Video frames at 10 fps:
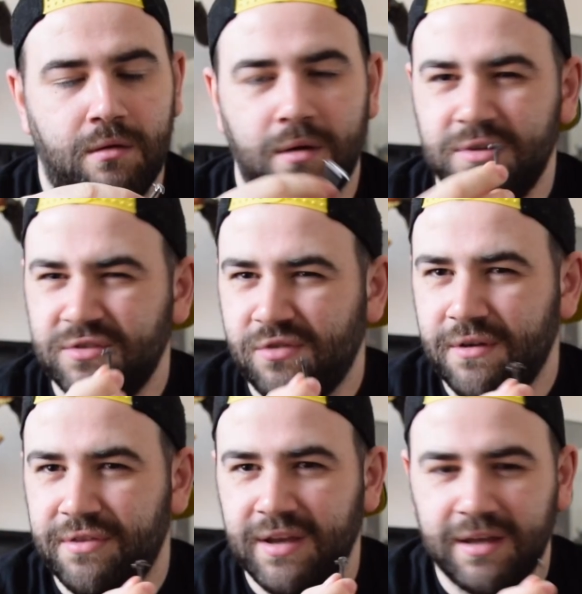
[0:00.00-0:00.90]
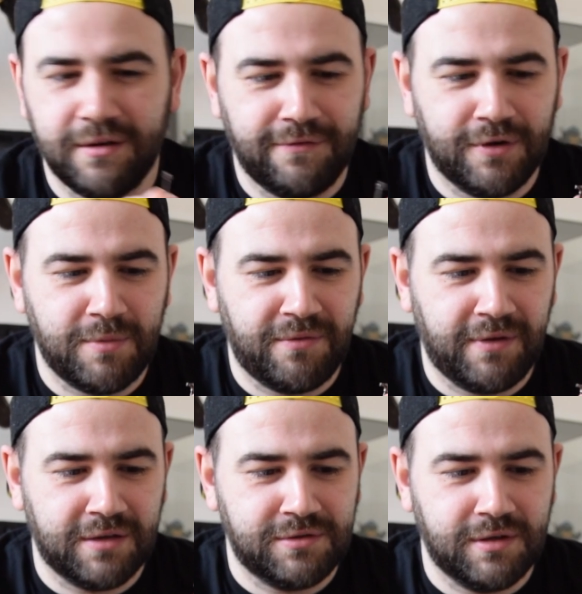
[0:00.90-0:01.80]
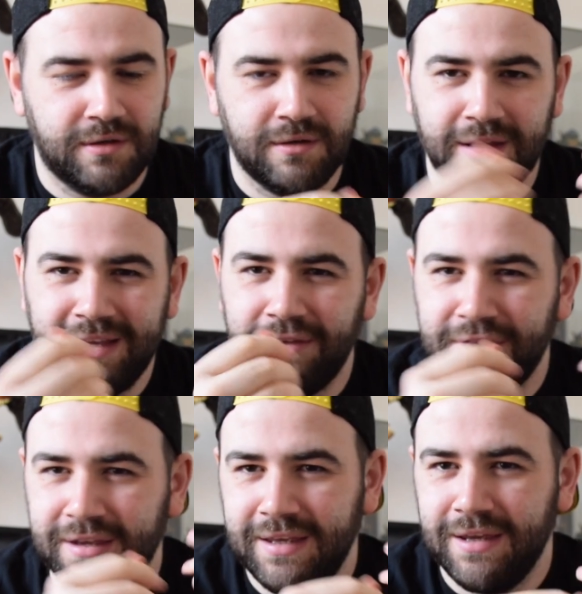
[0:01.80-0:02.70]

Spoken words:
I'm just trying to think in the film if I think he